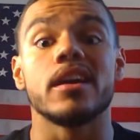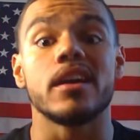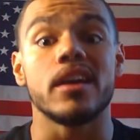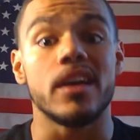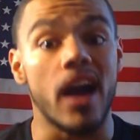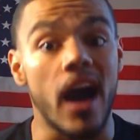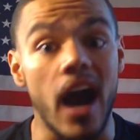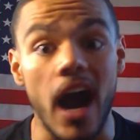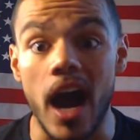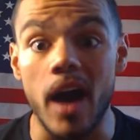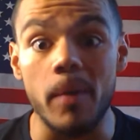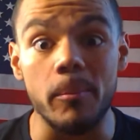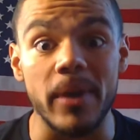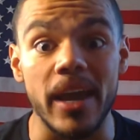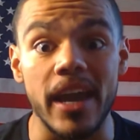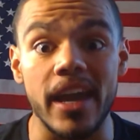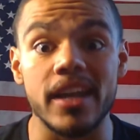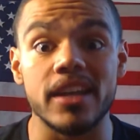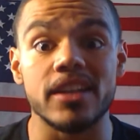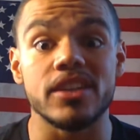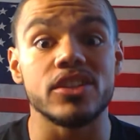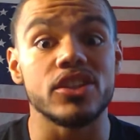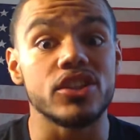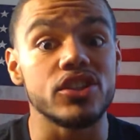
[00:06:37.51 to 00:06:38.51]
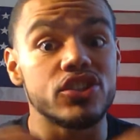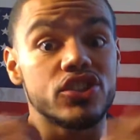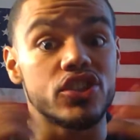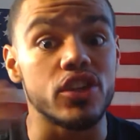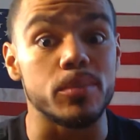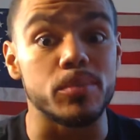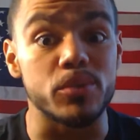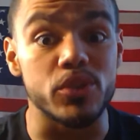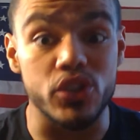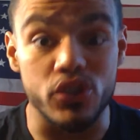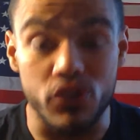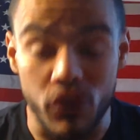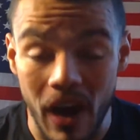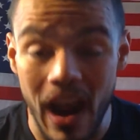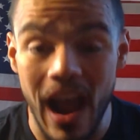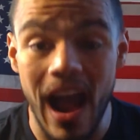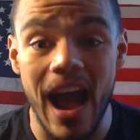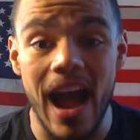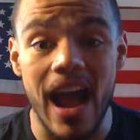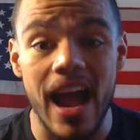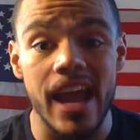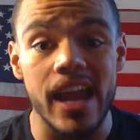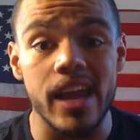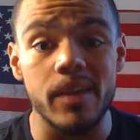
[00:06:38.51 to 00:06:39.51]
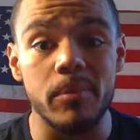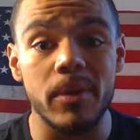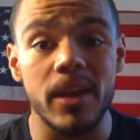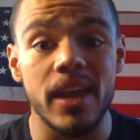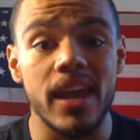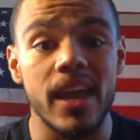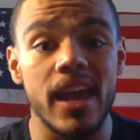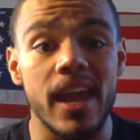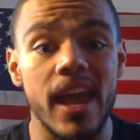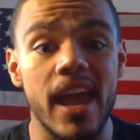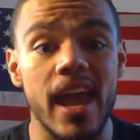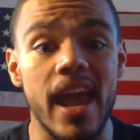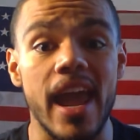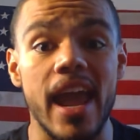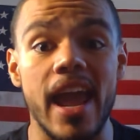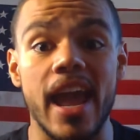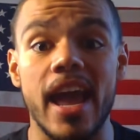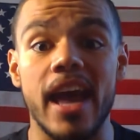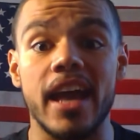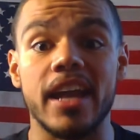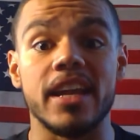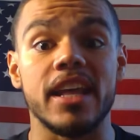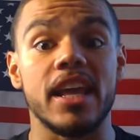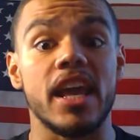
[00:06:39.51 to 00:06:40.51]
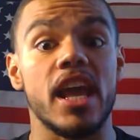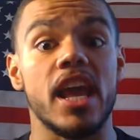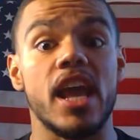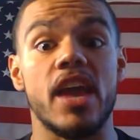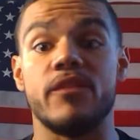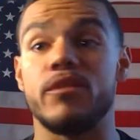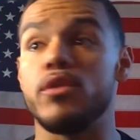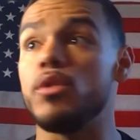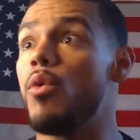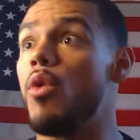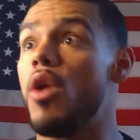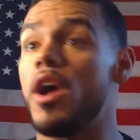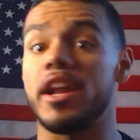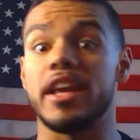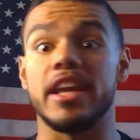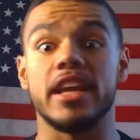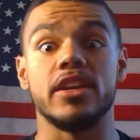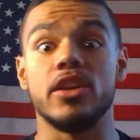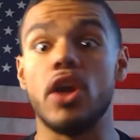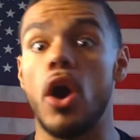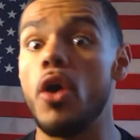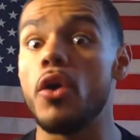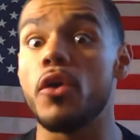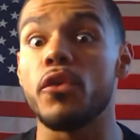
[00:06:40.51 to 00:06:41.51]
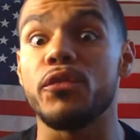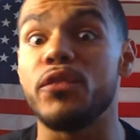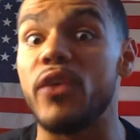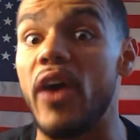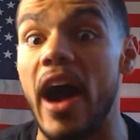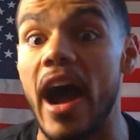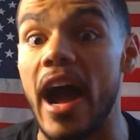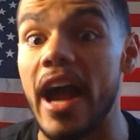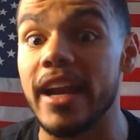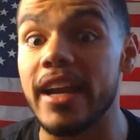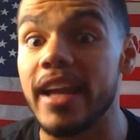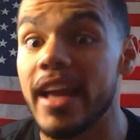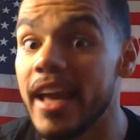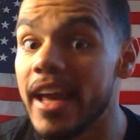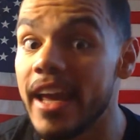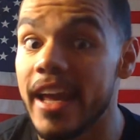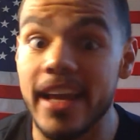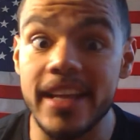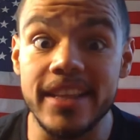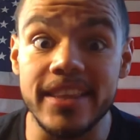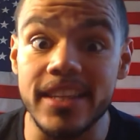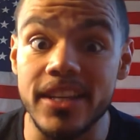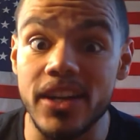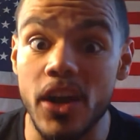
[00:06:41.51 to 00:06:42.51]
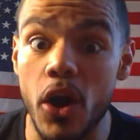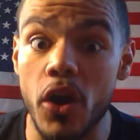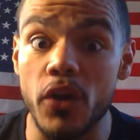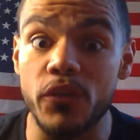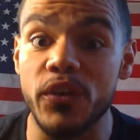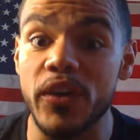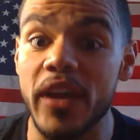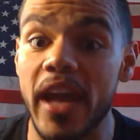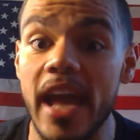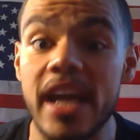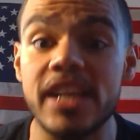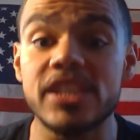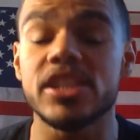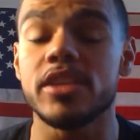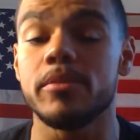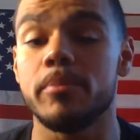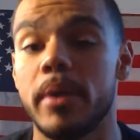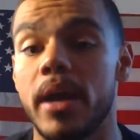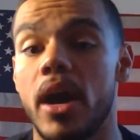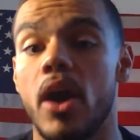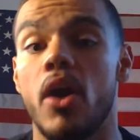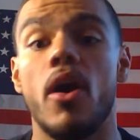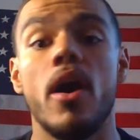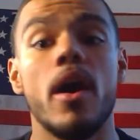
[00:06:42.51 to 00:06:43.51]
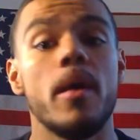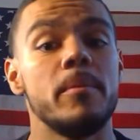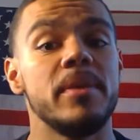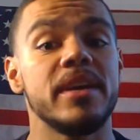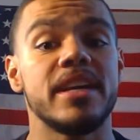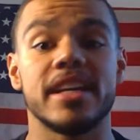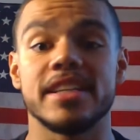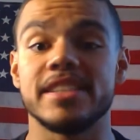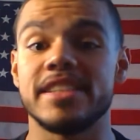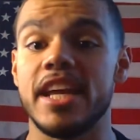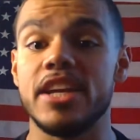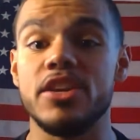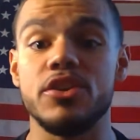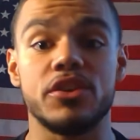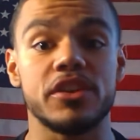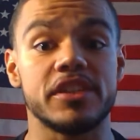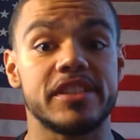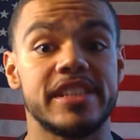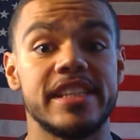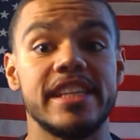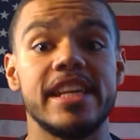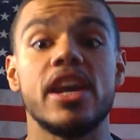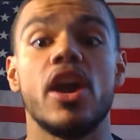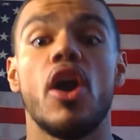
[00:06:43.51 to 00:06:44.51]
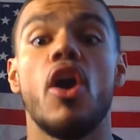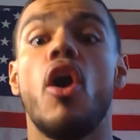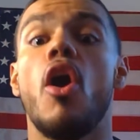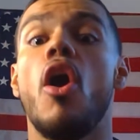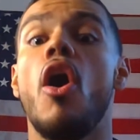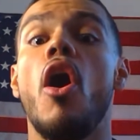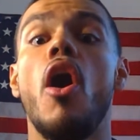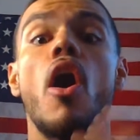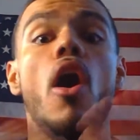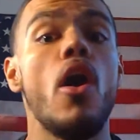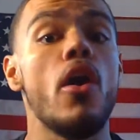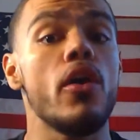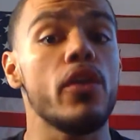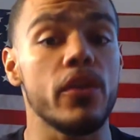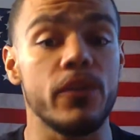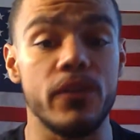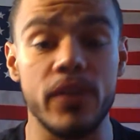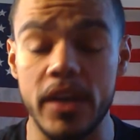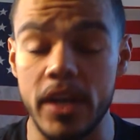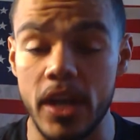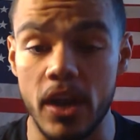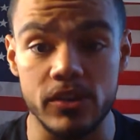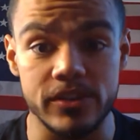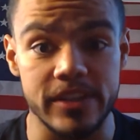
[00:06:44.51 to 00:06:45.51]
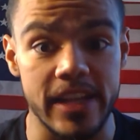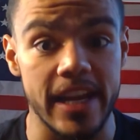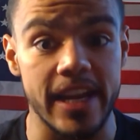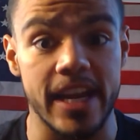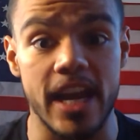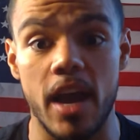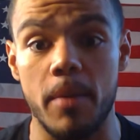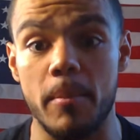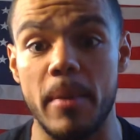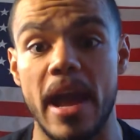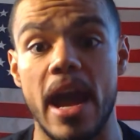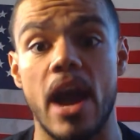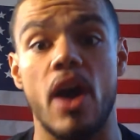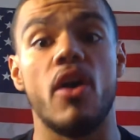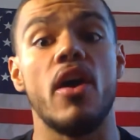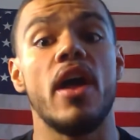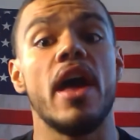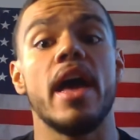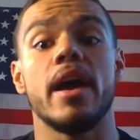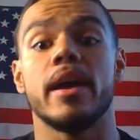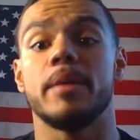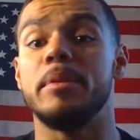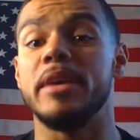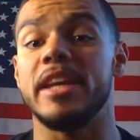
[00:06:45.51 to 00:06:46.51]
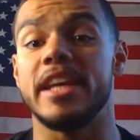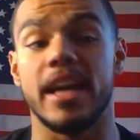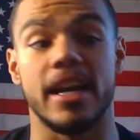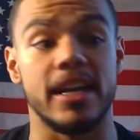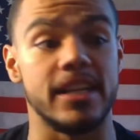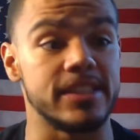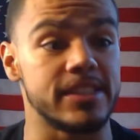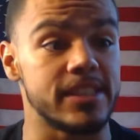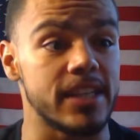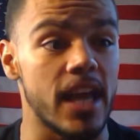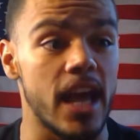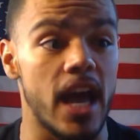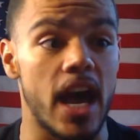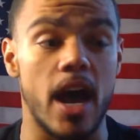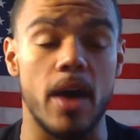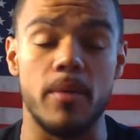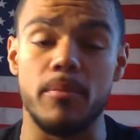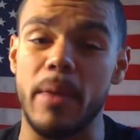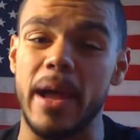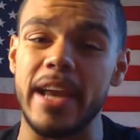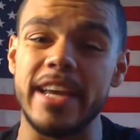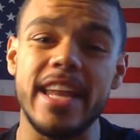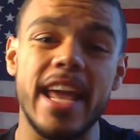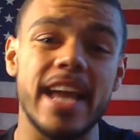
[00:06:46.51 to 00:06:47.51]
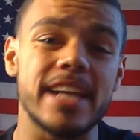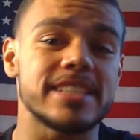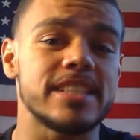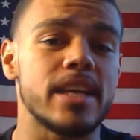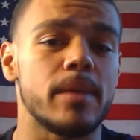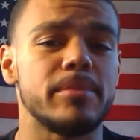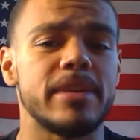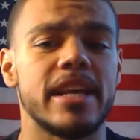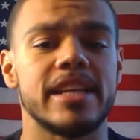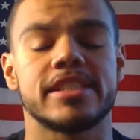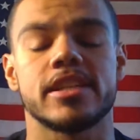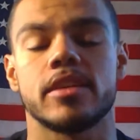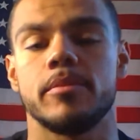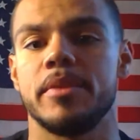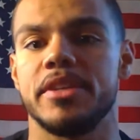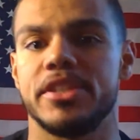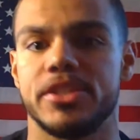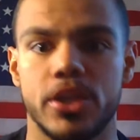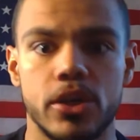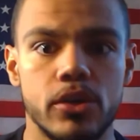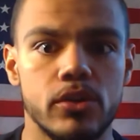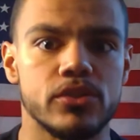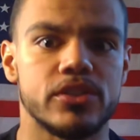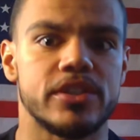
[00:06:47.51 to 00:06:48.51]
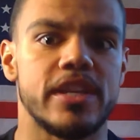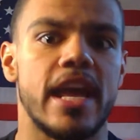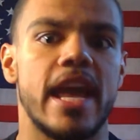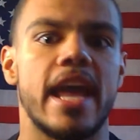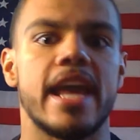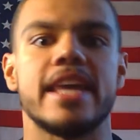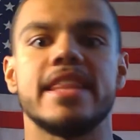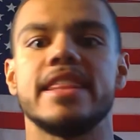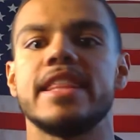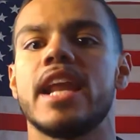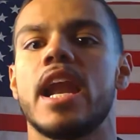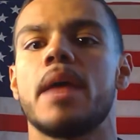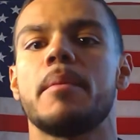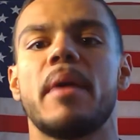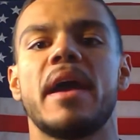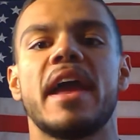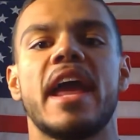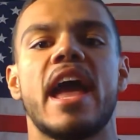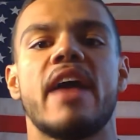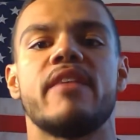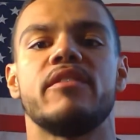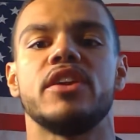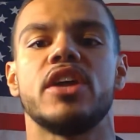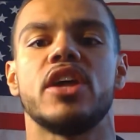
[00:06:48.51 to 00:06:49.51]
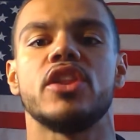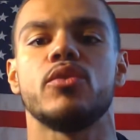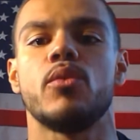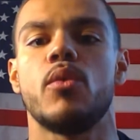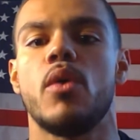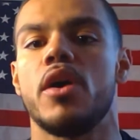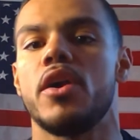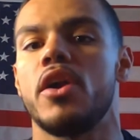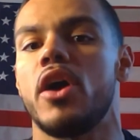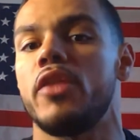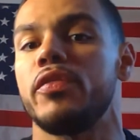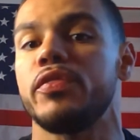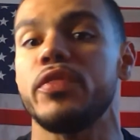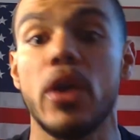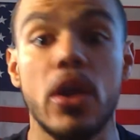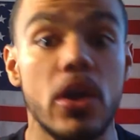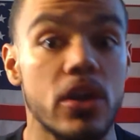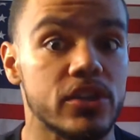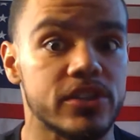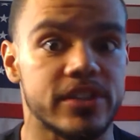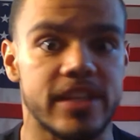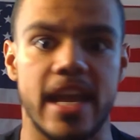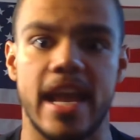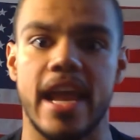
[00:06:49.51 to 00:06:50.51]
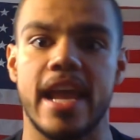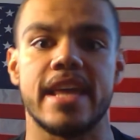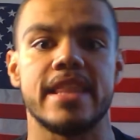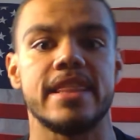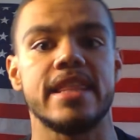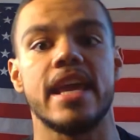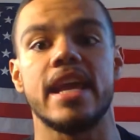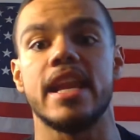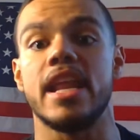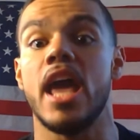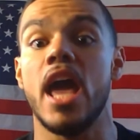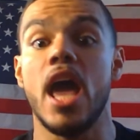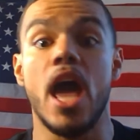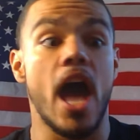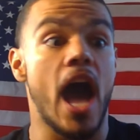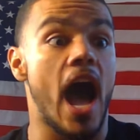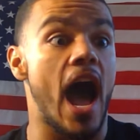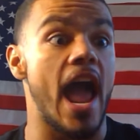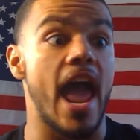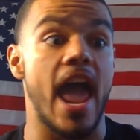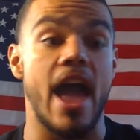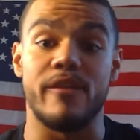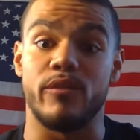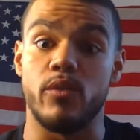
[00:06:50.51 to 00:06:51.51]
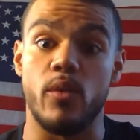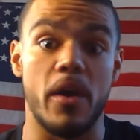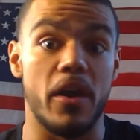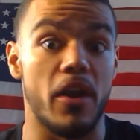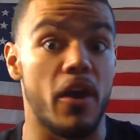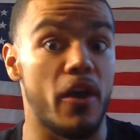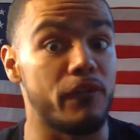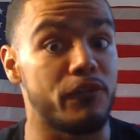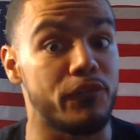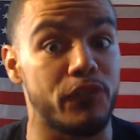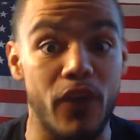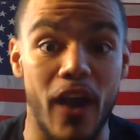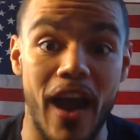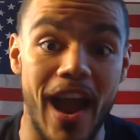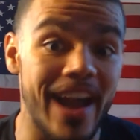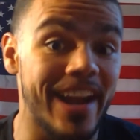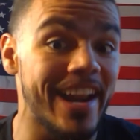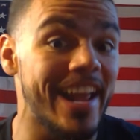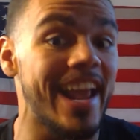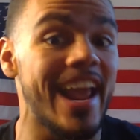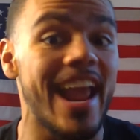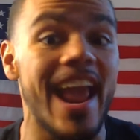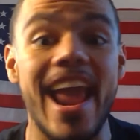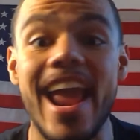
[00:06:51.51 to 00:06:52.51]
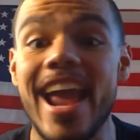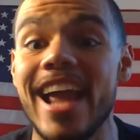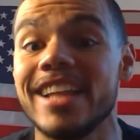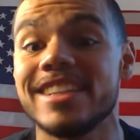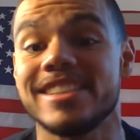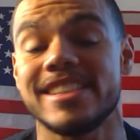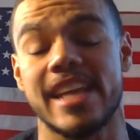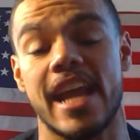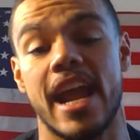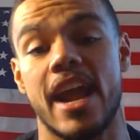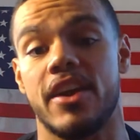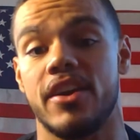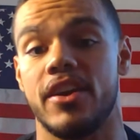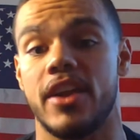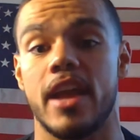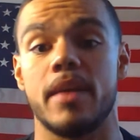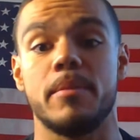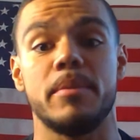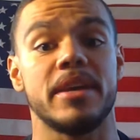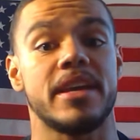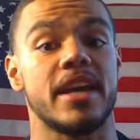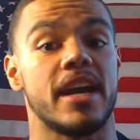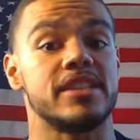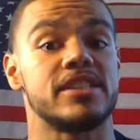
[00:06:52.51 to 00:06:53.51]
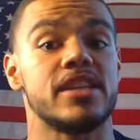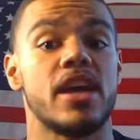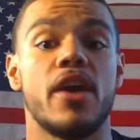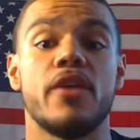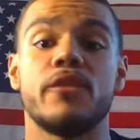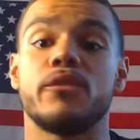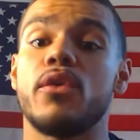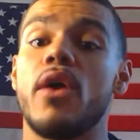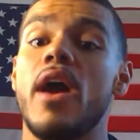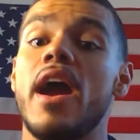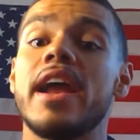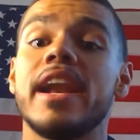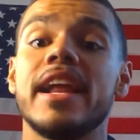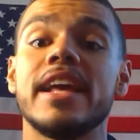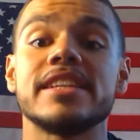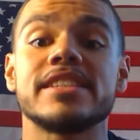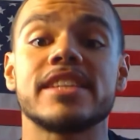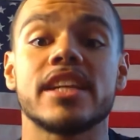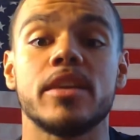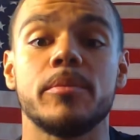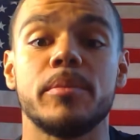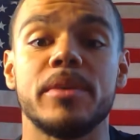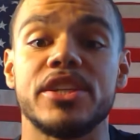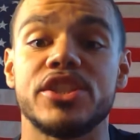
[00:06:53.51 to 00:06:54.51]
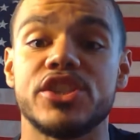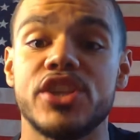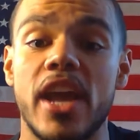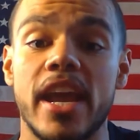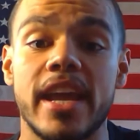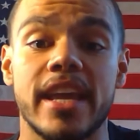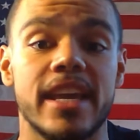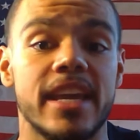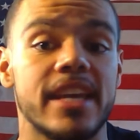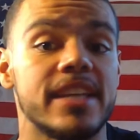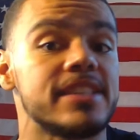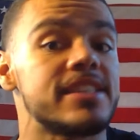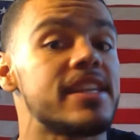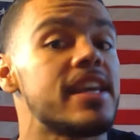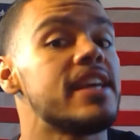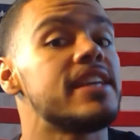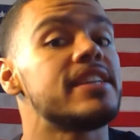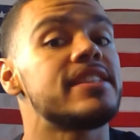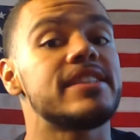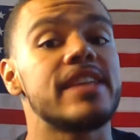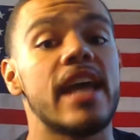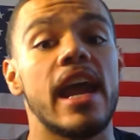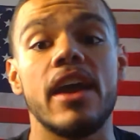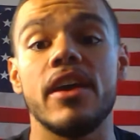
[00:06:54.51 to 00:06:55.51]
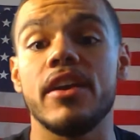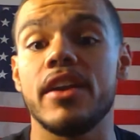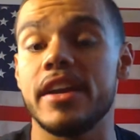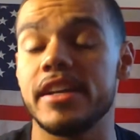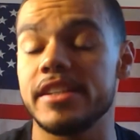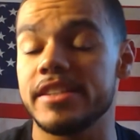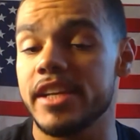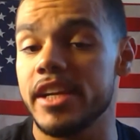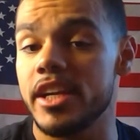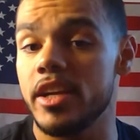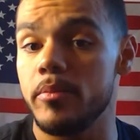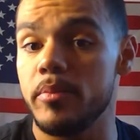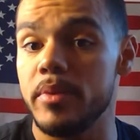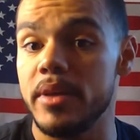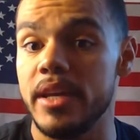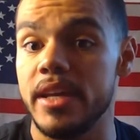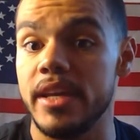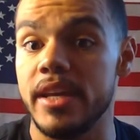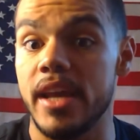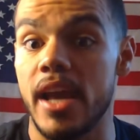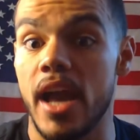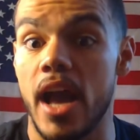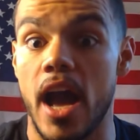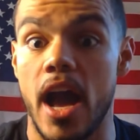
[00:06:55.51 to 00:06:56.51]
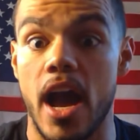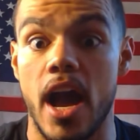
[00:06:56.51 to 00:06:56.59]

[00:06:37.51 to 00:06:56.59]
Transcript: comment, subscribe, and if you want to get notified, hit the notification bell, because then you can see all the videos that come out, because my next update is going to be Tuesday, and then I might have another one on Thursday, and then I have one on Friday and Saturday, because Friday is going to be check-ins, Saturday is going to be